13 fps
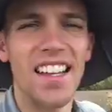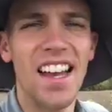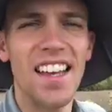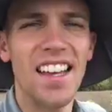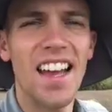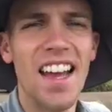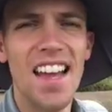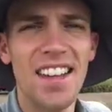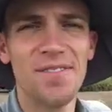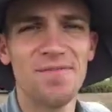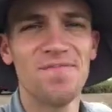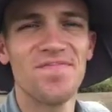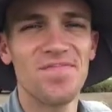hey, hey.
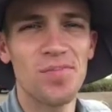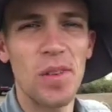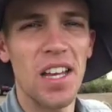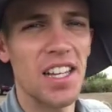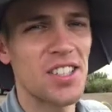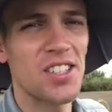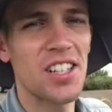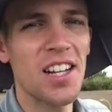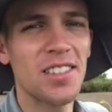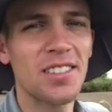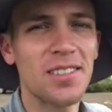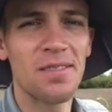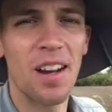It's
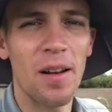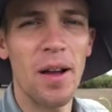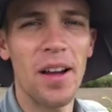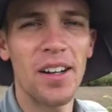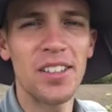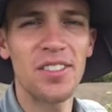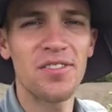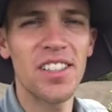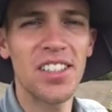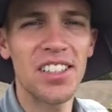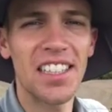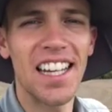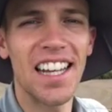Sheldon. I'm out here in the
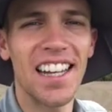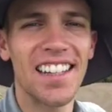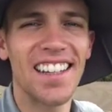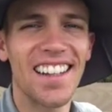field again.